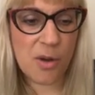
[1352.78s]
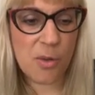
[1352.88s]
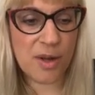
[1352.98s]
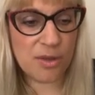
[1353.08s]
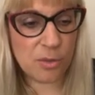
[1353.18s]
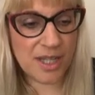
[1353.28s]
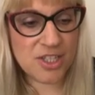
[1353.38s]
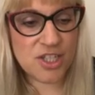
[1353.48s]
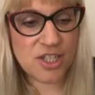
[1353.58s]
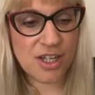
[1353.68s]
with
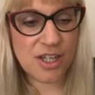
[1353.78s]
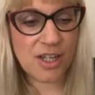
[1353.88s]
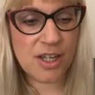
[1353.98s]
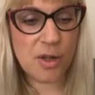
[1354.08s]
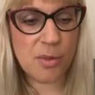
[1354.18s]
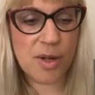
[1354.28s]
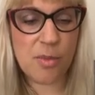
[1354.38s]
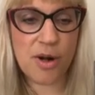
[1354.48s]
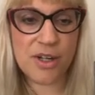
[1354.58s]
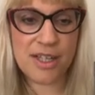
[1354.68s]
which we
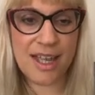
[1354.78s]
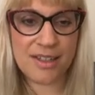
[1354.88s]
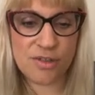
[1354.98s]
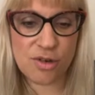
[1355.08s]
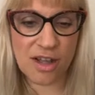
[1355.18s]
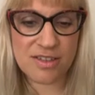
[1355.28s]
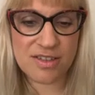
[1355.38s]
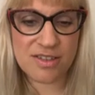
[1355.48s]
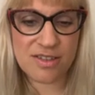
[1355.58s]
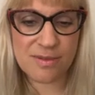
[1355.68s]
work and
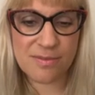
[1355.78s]
trust.